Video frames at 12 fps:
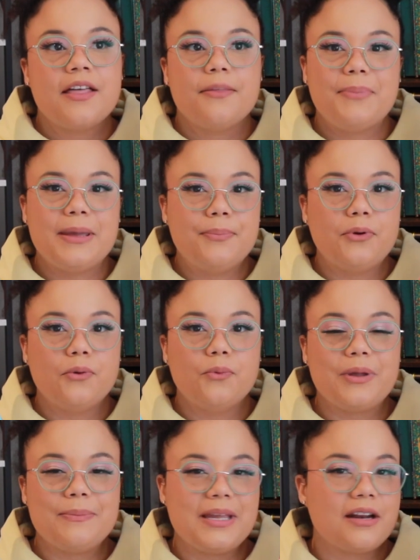People
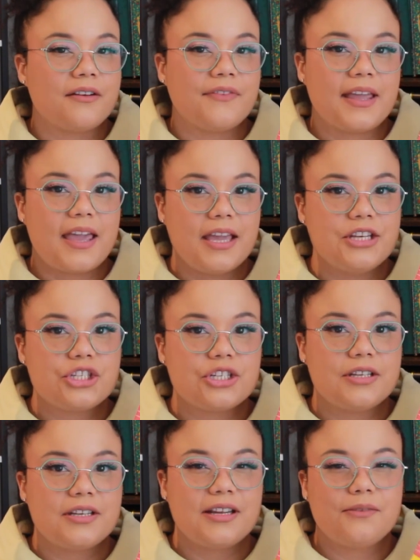We Meet on
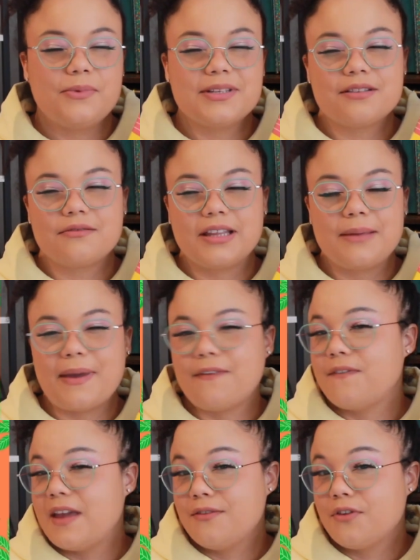Vacation. It wasn't really my
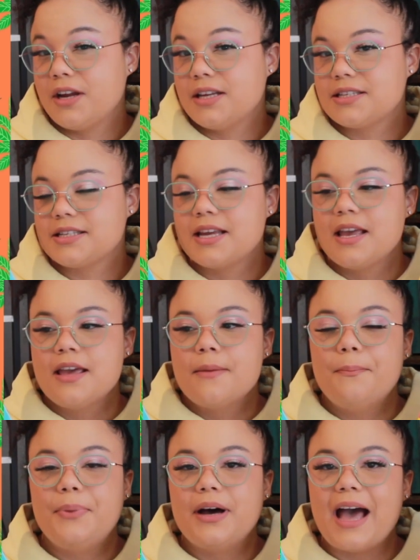favorite,
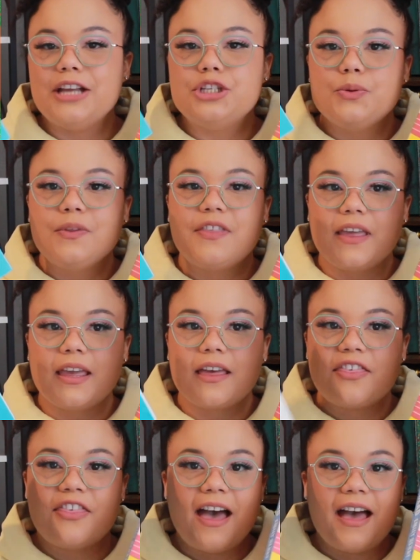but I do
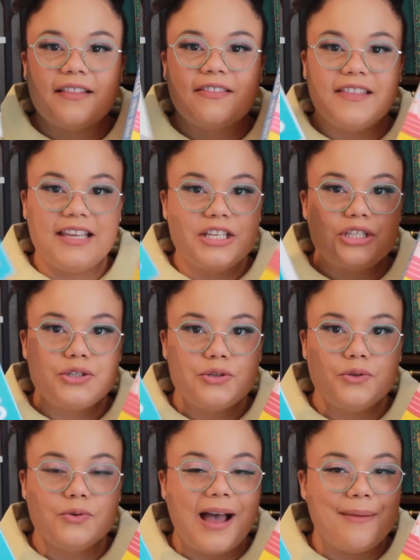think that these
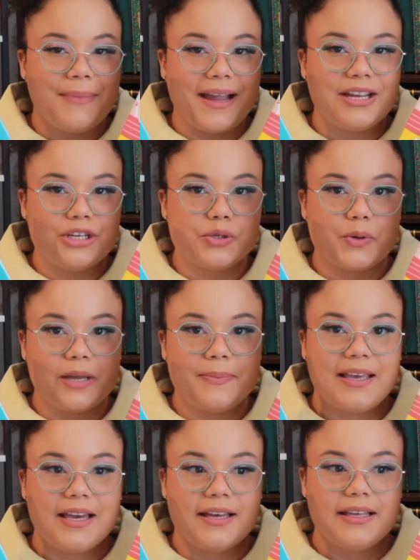2 I might enjoy
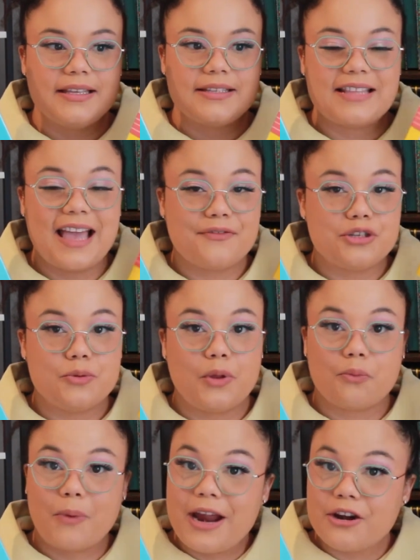because they have to do
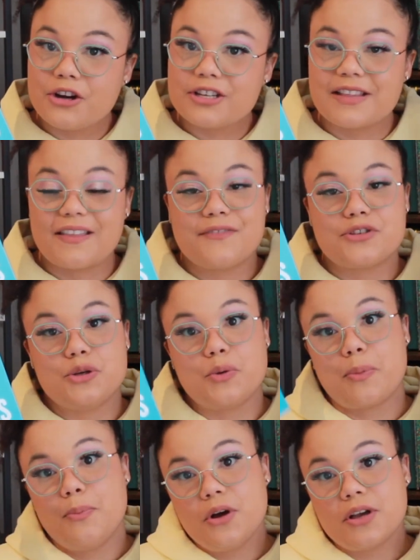with writers and they have to do
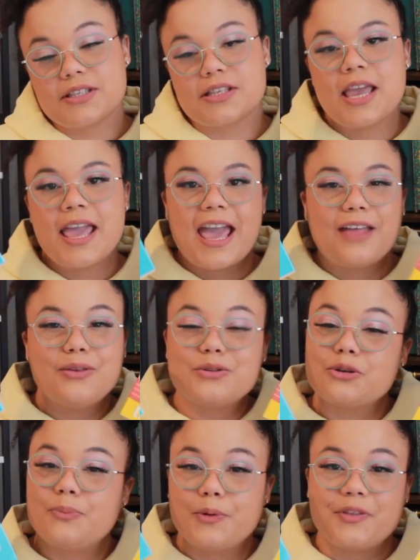with books, and
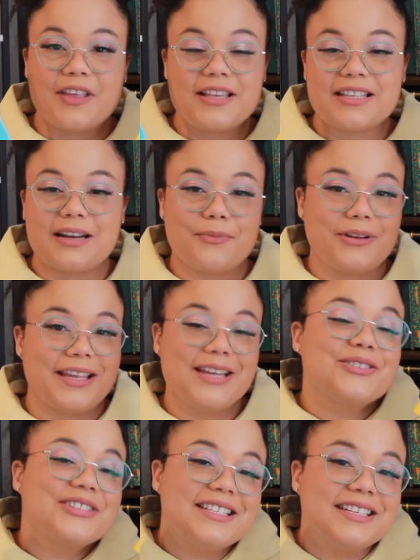those are both things that I'm really
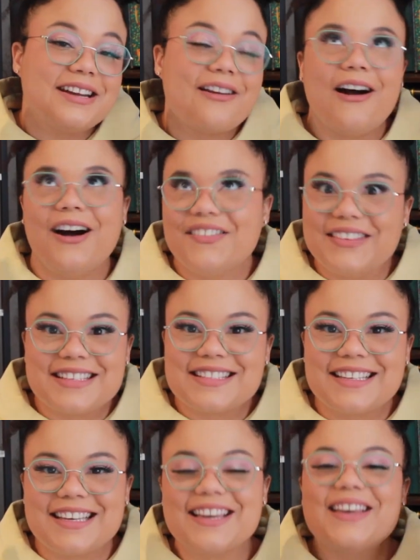interested in,
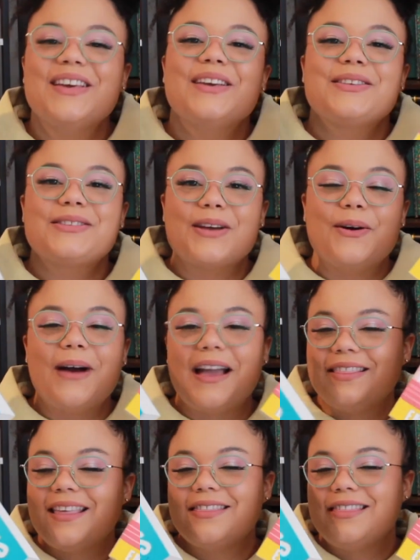obviously, so
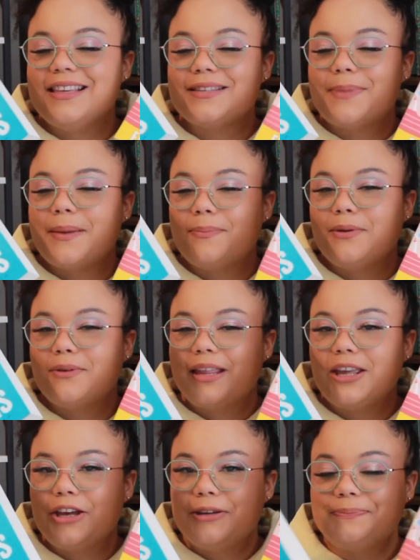I think these might be
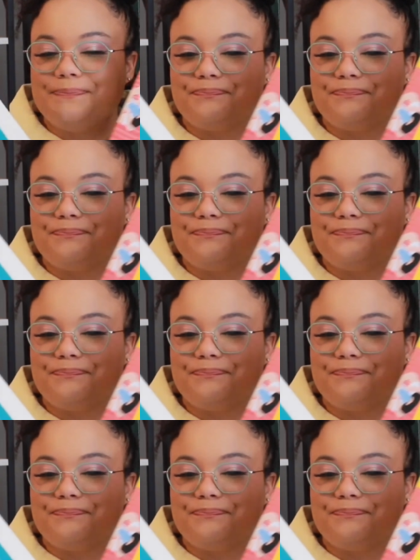really good.